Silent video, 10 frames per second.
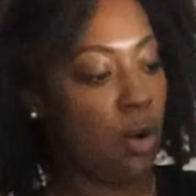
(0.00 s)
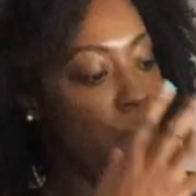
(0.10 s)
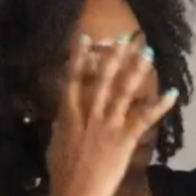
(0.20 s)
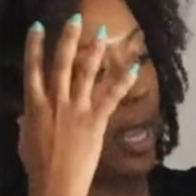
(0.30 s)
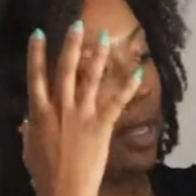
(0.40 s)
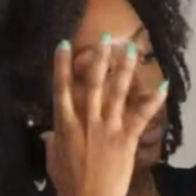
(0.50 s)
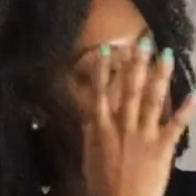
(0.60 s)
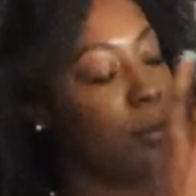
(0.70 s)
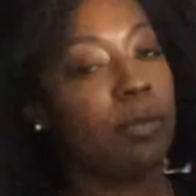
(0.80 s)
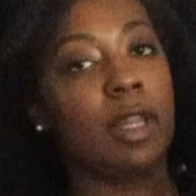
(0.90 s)
with
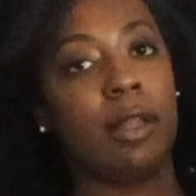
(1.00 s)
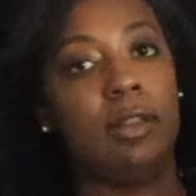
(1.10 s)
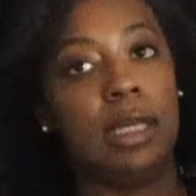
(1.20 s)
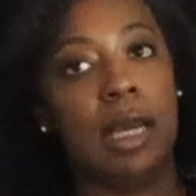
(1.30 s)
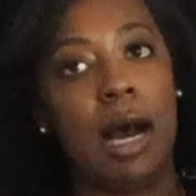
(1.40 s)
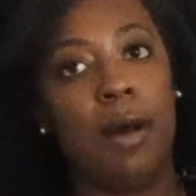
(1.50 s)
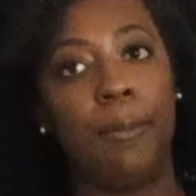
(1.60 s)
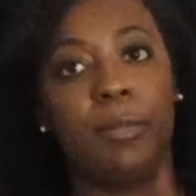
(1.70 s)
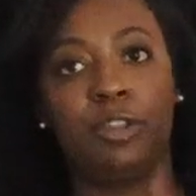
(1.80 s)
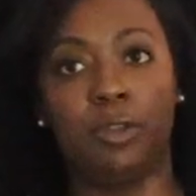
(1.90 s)
the
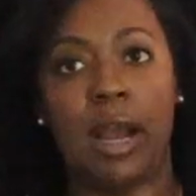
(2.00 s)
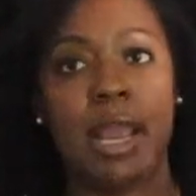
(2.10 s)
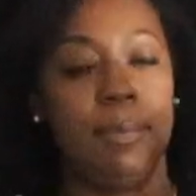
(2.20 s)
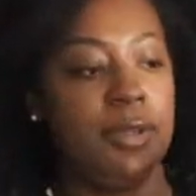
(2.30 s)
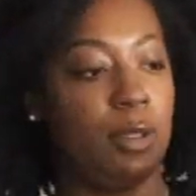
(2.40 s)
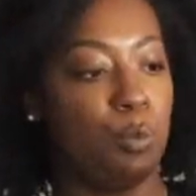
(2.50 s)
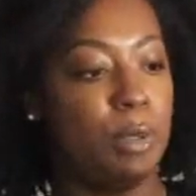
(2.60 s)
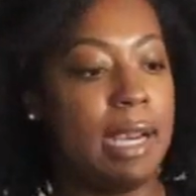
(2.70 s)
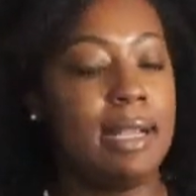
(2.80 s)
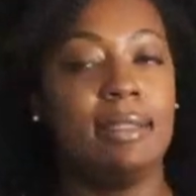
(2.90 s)
um, stripes,
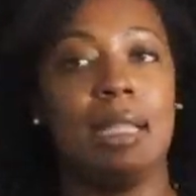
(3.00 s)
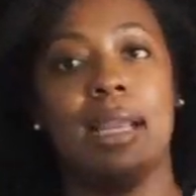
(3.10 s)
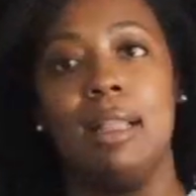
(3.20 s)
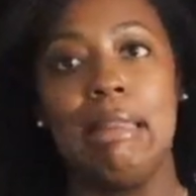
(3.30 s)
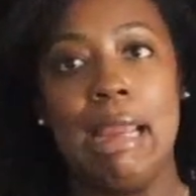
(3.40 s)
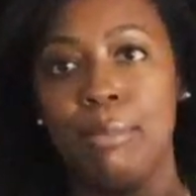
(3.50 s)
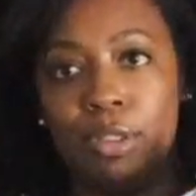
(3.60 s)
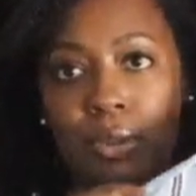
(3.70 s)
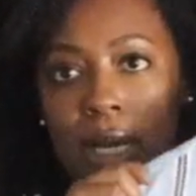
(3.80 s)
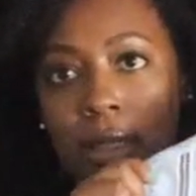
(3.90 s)
but it's like a light
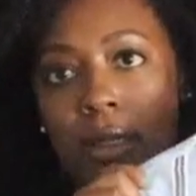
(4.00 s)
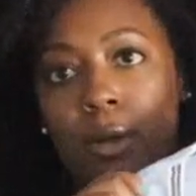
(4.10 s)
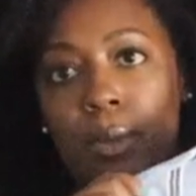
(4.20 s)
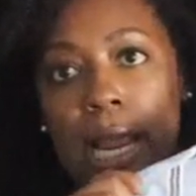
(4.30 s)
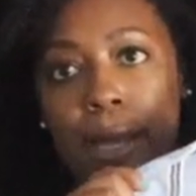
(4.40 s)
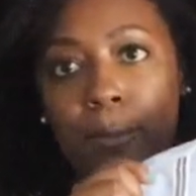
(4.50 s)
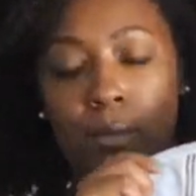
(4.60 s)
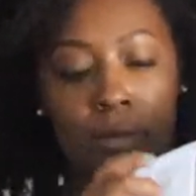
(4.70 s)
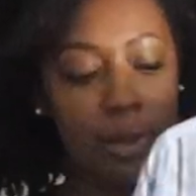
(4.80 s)
blue color, right?